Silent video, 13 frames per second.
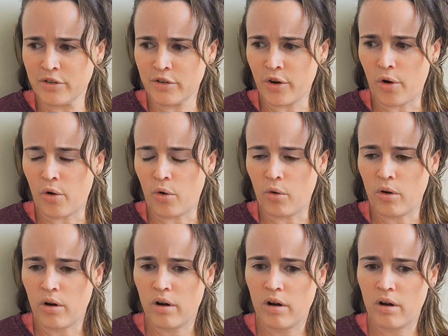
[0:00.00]
you
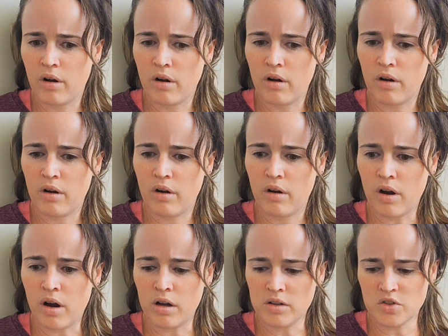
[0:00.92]
know
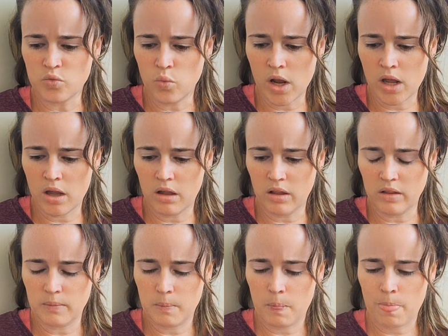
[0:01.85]
all is
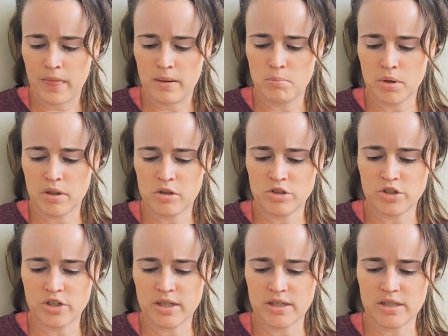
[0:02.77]
well, but there
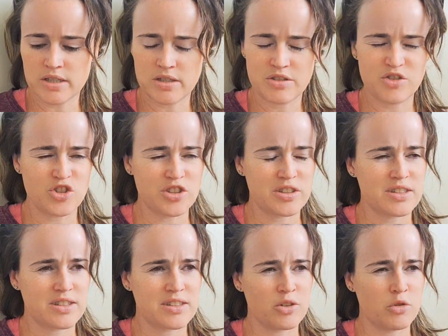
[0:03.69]
is just
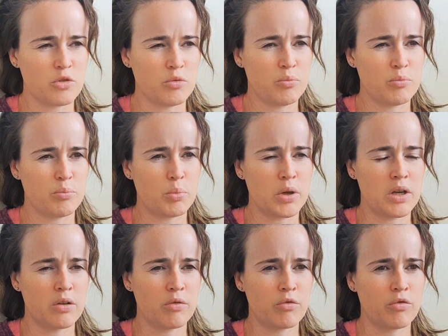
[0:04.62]
this little
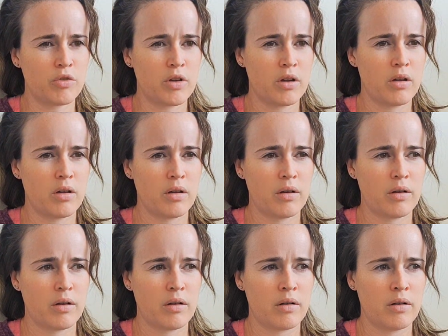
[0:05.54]
bit of
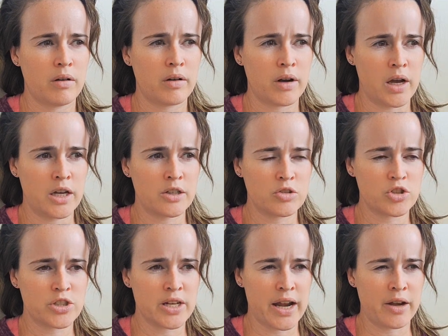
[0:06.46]
not
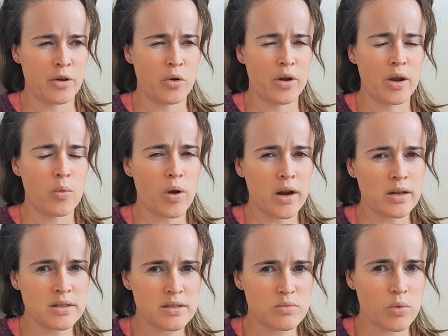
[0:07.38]
understanding, okay, why
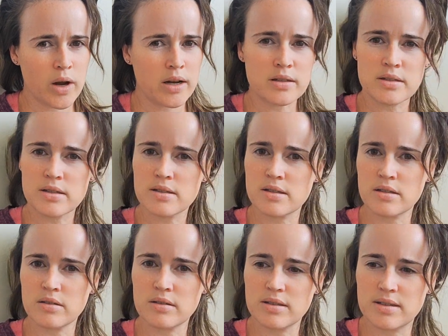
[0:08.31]
does why does it
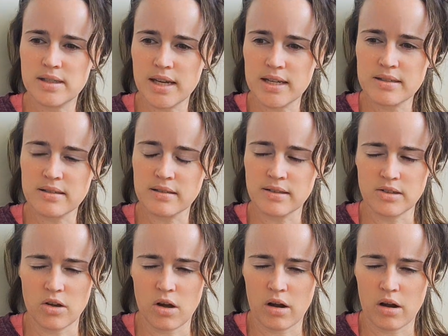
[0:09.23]
still taste a little